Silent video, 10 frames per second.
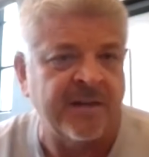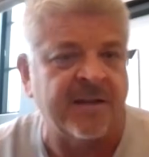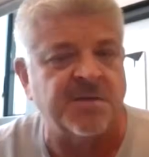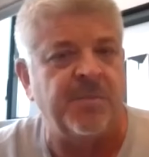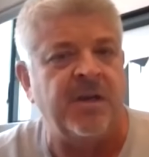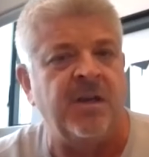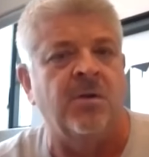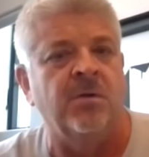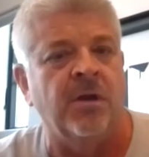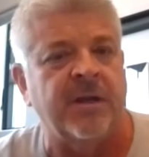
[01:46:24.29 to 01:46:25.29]
It doesn't mean you
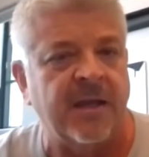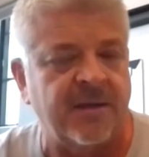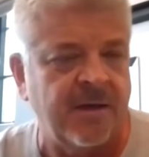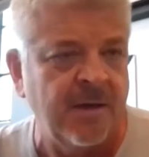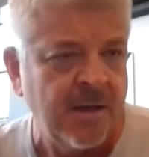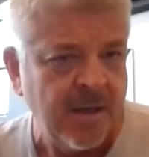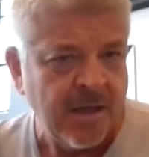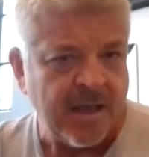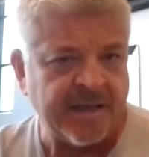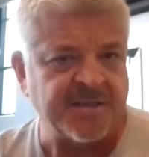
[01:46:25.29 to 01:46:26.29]
don't look
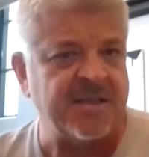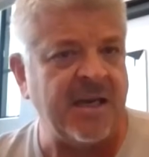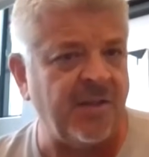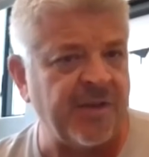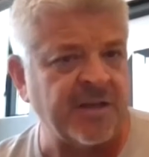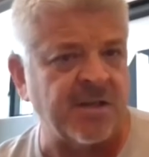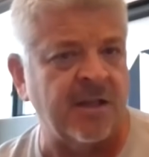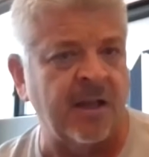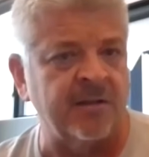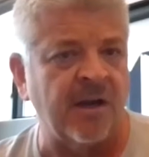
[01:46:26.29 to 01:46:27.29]
at seeing things a
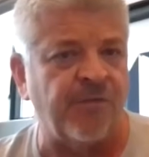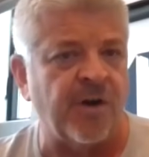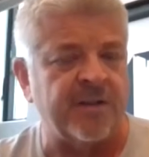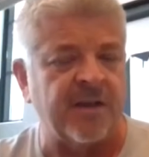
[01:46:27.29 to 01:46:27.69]
little different.